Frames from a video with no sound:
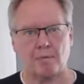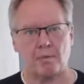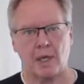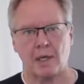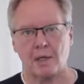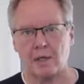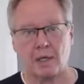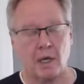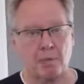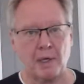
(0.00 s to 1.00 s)
And in your
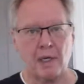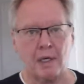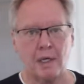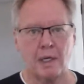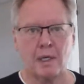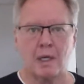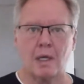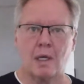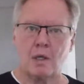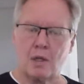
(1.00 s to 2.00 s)
company,
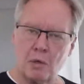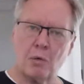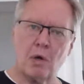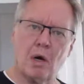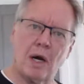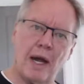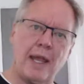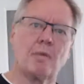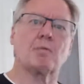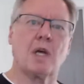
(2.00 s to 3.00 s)
I
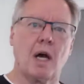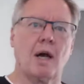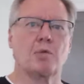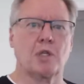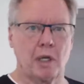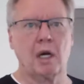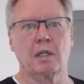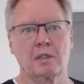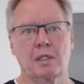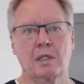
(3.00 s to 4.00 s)
am Tom
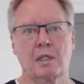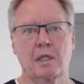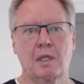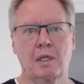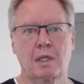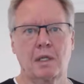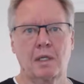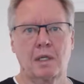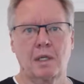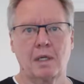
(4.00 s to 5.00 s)
Chenault.
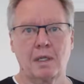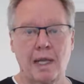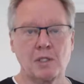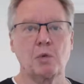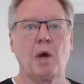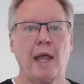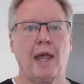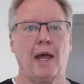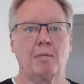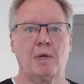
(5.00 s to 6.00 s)
That's who I
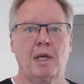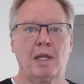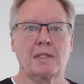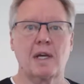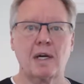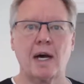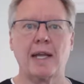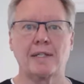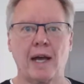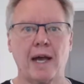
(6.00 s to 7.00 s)
am. Until I
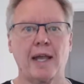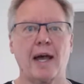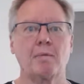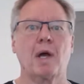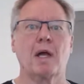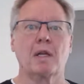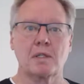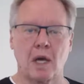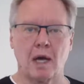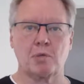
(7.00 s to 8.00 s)
die, I'm
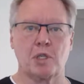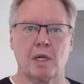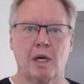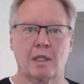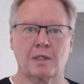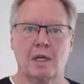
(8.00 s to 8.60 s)
Tom Chenault.